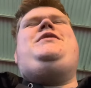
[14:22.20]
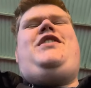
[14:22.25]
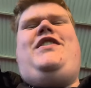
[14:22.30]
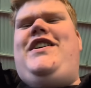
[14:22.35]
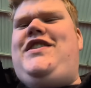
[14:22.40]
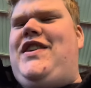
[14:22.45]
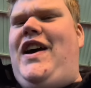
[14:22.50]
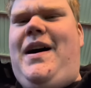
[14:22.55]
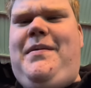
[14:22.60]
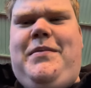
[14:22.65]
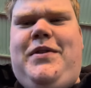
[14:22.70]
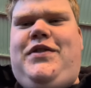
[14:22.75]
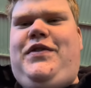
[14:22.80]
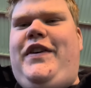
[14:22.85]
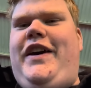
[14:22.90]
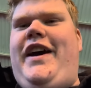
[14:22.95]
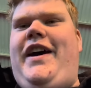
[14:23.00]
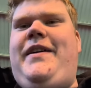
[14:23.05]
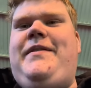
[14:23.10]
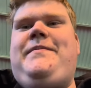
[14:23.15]
This
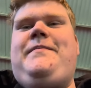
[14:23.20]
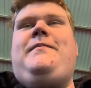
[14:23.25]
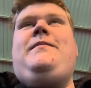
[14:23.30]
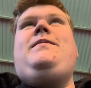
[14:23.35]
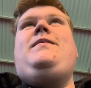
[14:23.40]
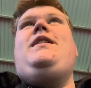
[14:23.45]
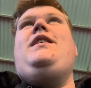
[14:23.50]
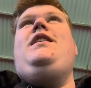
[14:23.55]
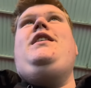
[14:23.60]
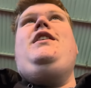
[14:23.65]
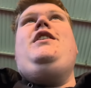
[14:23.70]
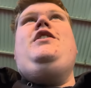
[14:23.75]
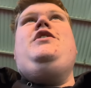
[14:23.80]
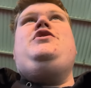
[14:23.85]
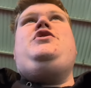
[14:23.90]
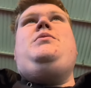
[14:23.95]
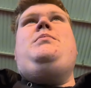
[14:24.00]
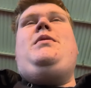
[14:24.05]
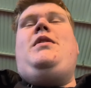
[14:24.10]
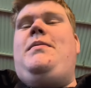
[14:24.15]
atmosphere,
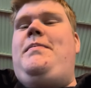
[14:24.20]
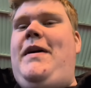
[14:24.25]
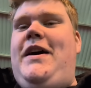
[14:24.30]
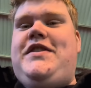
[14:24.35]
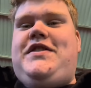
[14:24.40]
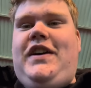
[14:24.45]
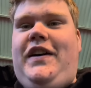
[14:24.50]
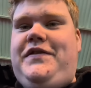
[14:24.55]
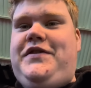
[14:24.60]
some of the best I've